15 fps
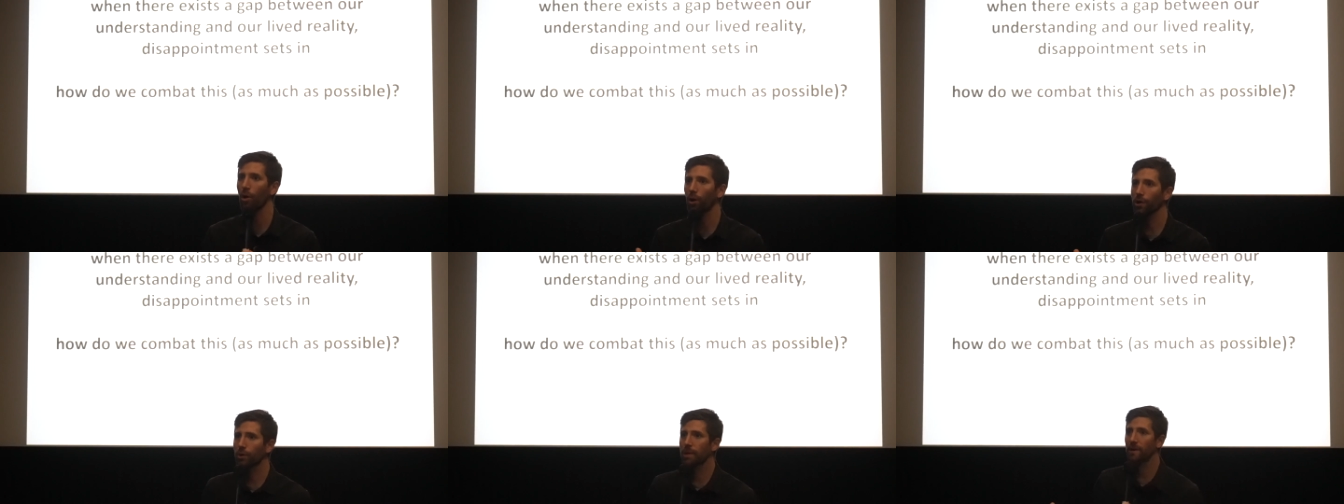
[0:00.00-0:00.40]

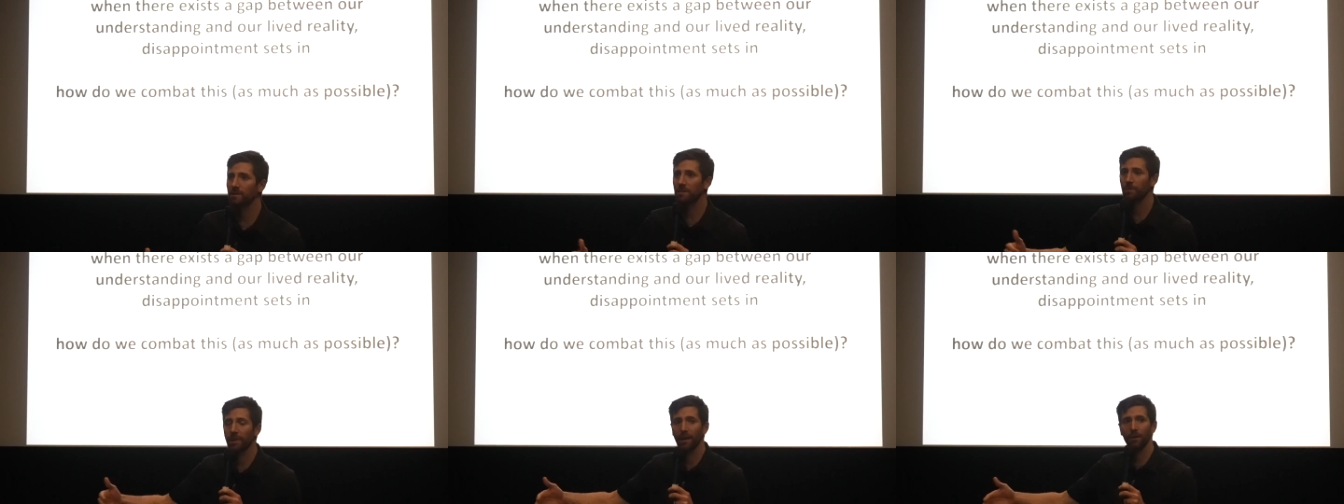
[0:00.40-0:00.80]
Or you hear
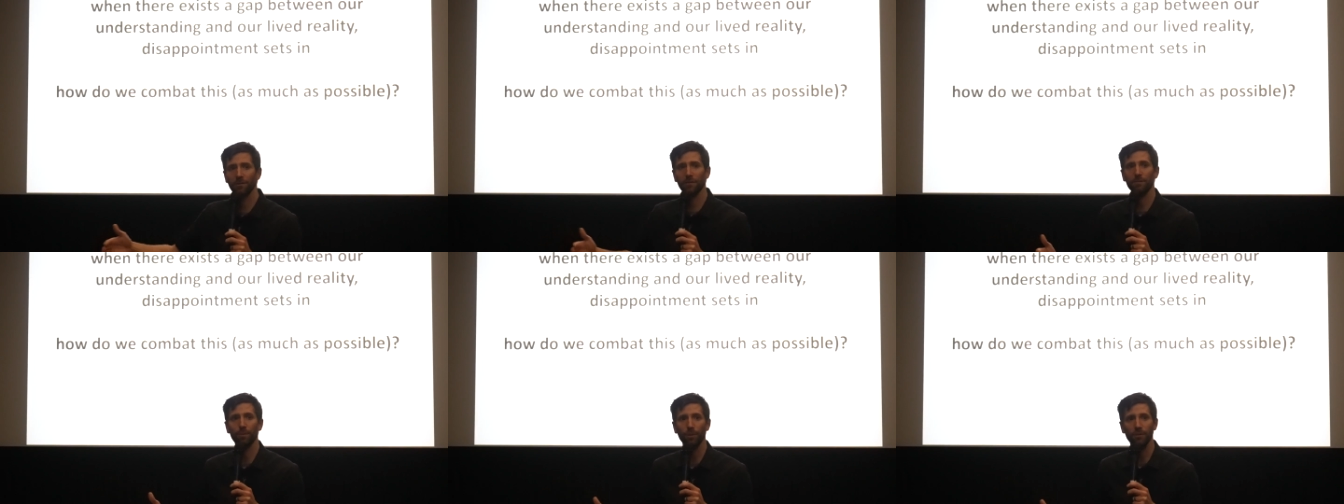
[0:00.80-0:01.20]
someone
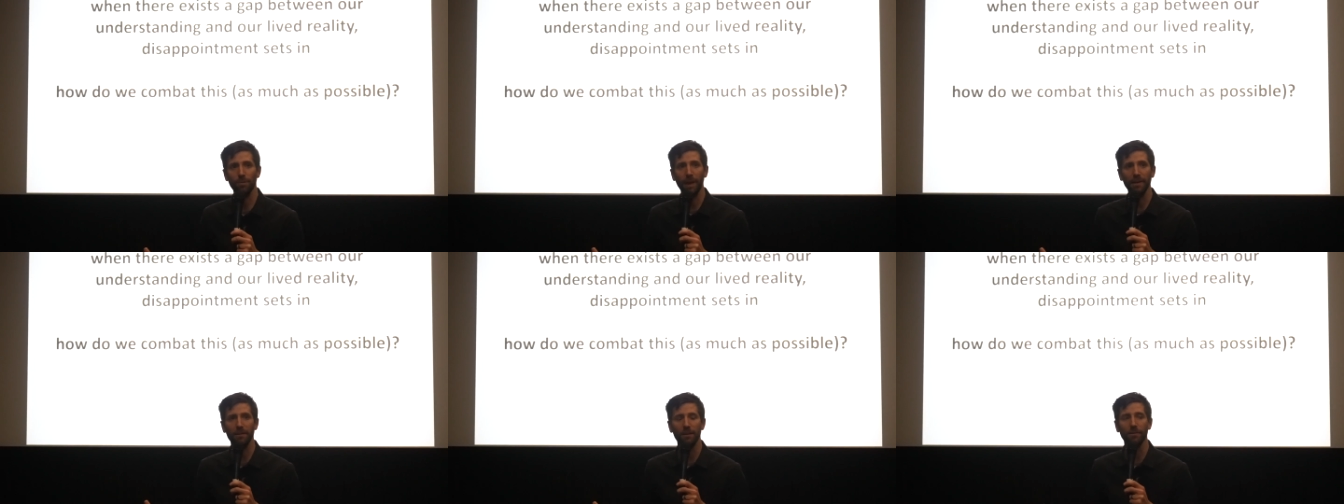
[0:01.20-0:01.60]
else's
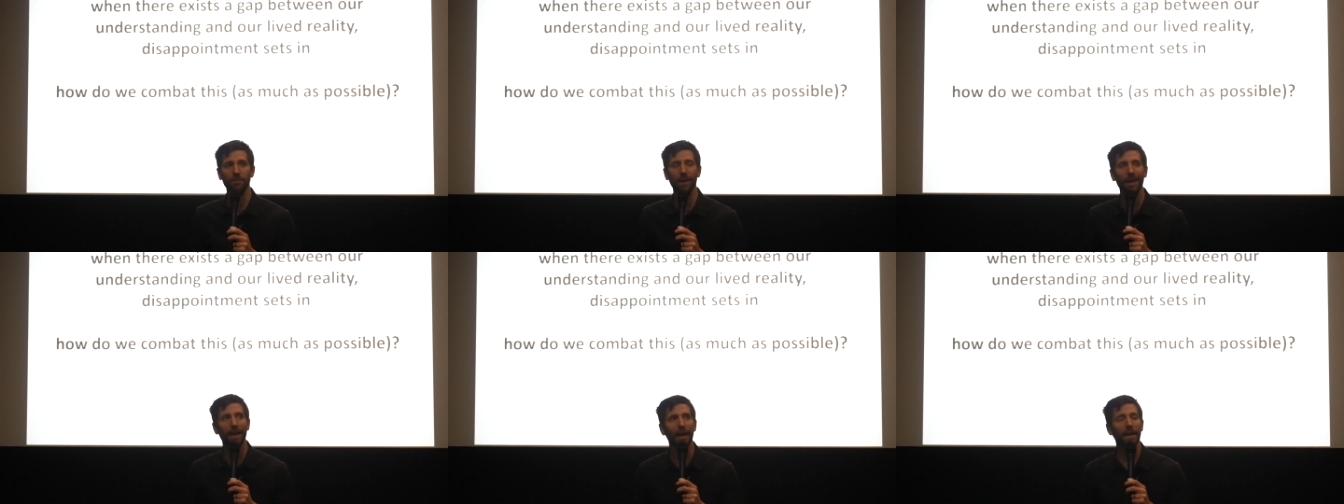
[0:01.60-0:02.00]
perspective,
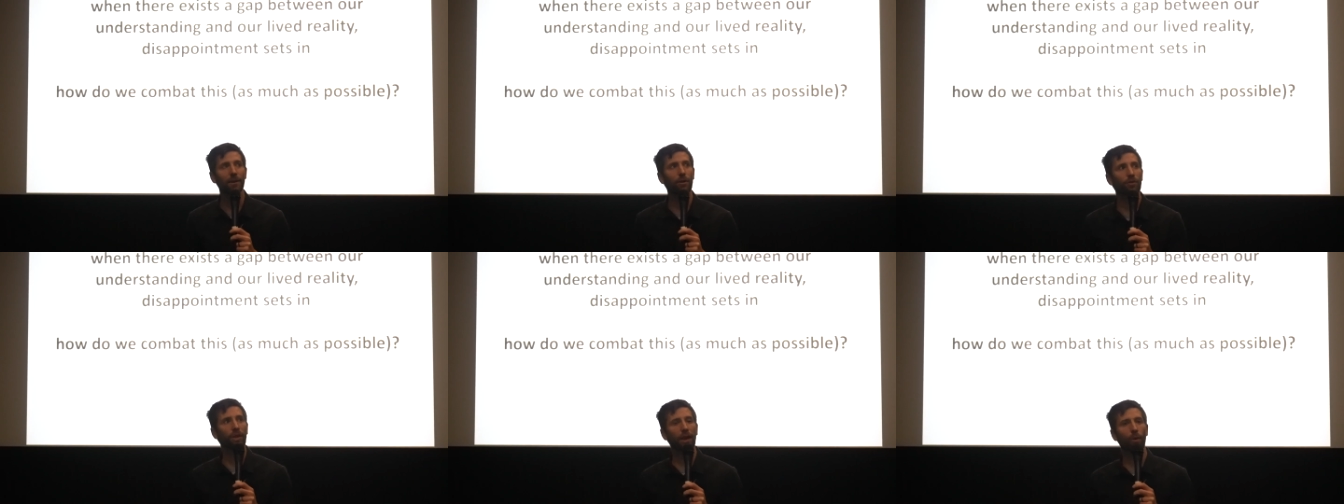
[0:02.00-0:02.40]
and
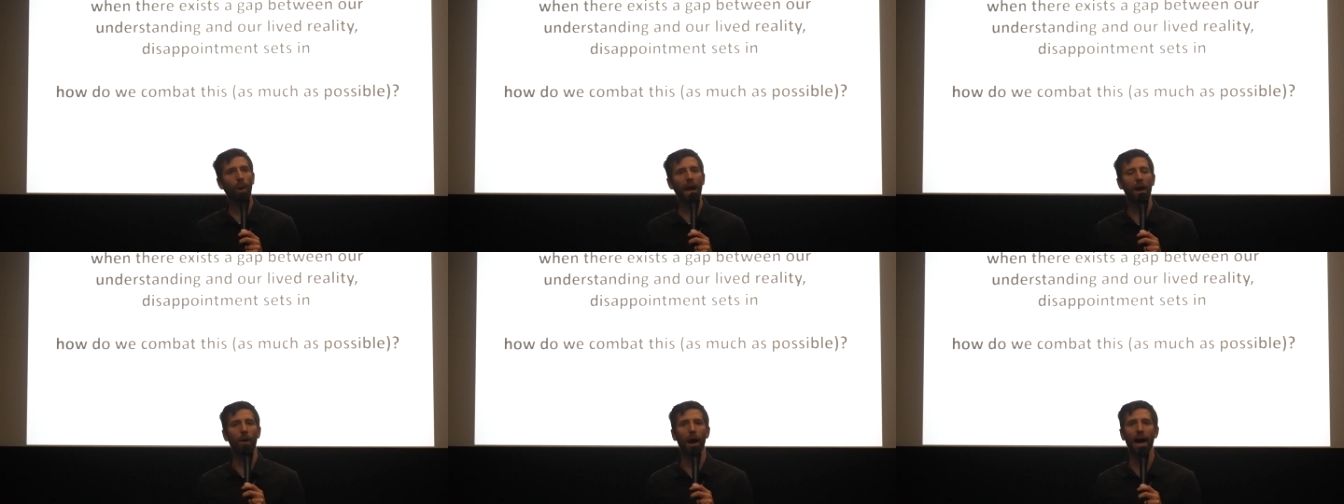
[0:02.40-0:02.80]
you think,
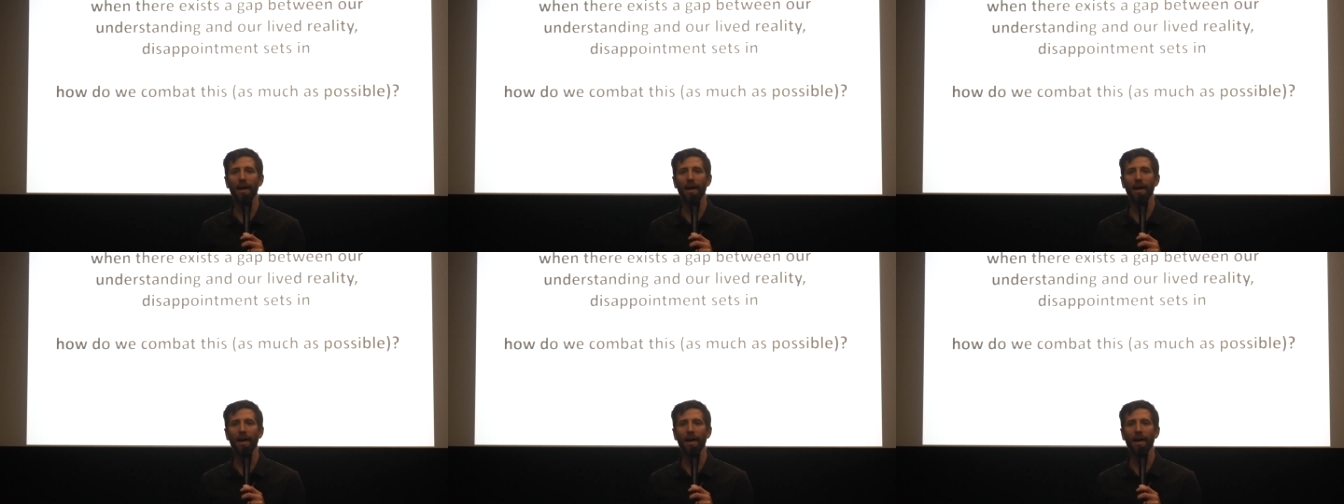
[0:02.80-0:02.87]
wow,